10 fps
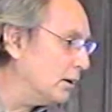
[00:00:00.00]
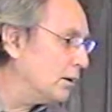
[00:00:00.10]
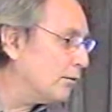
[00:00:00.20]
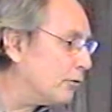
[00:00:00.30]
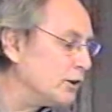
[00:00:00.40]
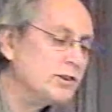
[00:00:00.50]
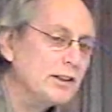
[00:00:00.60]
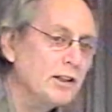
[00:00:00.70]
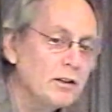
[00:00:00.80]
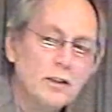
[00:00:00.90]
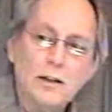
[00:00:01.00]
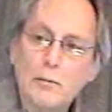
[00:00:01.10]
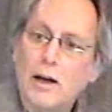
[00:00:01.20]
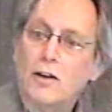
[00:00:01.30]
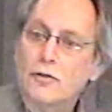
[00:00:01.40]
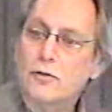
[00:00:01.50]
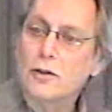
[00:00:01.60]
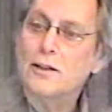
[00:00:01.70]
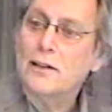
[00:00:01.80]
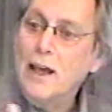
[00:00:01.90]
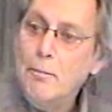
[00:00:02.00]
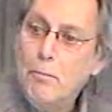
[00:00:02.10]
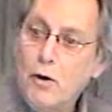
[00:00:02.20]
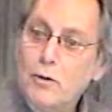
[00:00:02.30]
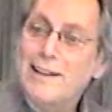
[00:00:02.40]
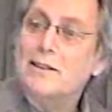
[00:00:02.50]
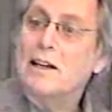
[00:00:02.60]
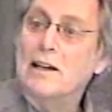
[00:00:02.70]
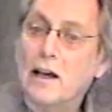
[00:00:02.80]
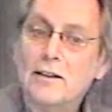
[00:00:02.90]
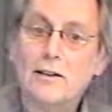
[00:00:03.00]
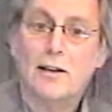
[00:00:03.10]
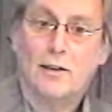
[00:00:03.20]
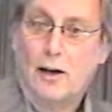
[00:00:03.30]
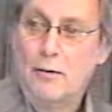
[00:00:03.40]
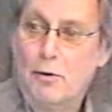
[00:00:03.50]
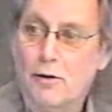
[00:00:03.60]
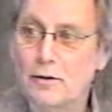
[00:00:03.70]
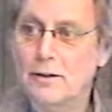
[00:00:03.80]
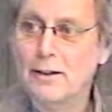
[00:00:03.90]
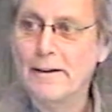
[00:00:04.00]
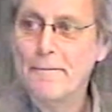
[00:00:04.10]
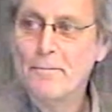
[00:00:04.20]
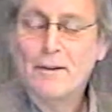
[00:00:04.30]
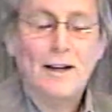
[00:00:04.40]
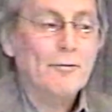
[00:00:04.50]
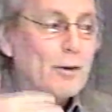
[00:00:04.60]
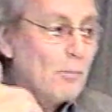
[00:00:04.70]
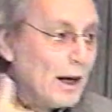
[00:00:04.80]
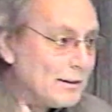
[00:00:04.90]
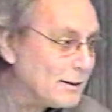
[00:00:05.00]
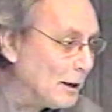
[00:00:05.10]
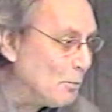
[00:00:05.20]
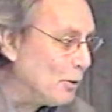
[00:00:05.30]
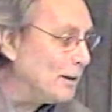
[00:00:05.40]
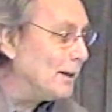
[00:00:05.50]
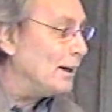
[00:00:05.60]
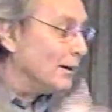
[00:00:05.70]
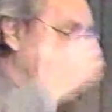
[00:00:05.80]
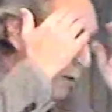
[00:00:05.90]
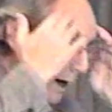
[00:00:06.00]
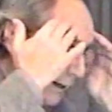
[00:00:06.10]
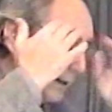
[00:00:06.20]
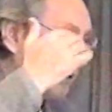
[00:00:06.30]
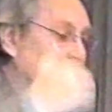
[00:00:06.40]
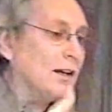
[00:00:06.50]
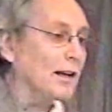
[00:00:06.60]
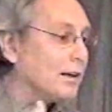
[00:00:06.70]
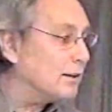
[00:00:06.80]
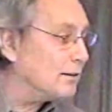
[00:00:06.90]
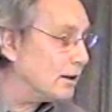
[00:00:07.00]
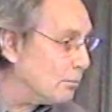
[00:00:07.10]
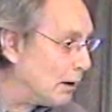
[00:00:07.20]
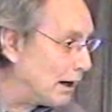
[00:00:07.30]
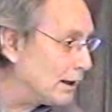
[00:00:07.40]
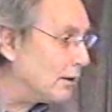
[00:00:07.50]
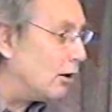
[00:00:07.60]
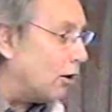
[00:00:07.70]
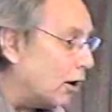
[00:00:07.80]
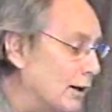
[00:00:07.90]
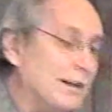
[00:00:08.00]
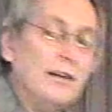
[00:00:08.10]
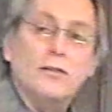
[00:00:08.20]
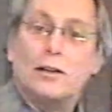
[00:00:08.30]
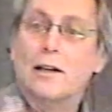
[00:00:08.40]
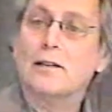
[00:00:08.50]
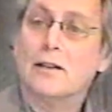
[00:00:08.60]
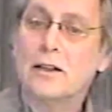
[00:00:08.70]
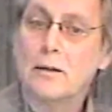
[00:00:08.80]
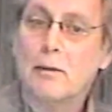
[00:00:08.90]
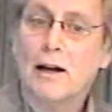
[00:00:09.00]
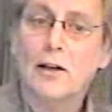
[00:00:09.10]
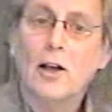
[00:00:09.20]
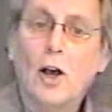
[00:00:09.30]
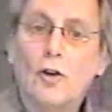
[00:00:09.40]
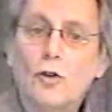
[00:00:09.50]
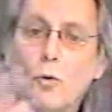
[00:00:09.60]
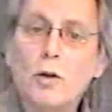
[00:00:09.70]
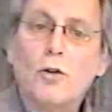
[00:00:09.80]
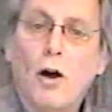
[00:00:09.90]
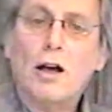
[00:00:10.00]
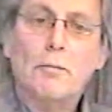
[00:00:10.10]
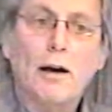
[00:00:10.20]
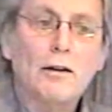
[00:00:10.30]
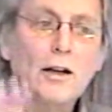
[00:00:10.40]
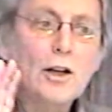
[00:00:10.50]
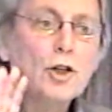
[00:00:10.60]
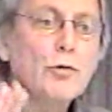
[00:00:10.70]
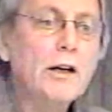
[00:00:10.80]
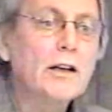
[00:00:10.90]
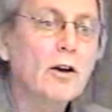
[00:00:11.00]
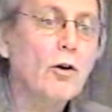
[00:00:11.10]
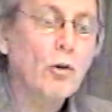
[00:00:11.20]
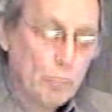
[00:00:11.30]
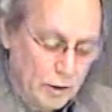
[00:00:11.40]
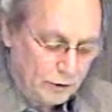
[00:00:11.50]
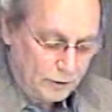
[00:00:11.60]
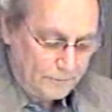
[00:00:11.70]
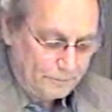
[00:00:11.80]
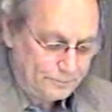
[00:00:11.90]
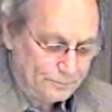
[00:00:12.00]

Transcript: The first thing you learn in medical school is the hip bone is connected to the thigh bone. And from my standpoint, the mind is connected to the body. The heart is connected to the body. So we talk about treating the whole person.